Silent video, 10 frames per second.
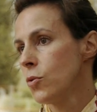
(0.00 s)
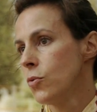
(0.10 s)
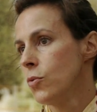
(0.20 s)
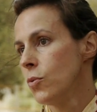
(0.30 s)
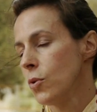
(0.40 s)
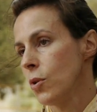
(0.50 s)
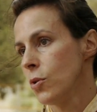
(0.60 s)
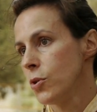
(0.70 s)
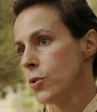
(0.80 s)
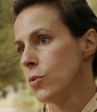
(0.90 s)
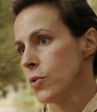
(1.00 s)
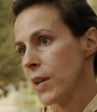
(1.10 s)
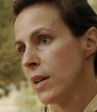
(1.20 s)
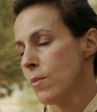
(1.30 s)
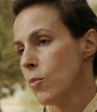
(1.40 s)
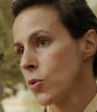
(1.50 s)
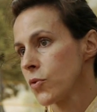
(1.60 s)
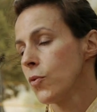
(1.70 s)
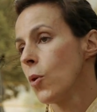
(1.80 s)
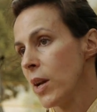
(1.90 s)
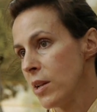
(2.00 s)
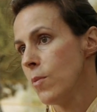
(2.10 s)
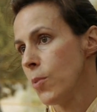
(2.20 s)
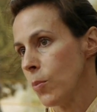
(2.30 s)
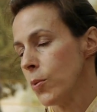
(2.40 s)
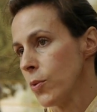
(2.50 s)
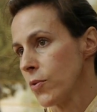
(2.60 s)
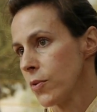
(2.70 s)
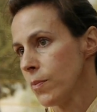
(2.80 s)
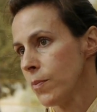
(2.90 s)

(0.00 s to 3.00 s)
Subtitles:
to use animals for any purpose.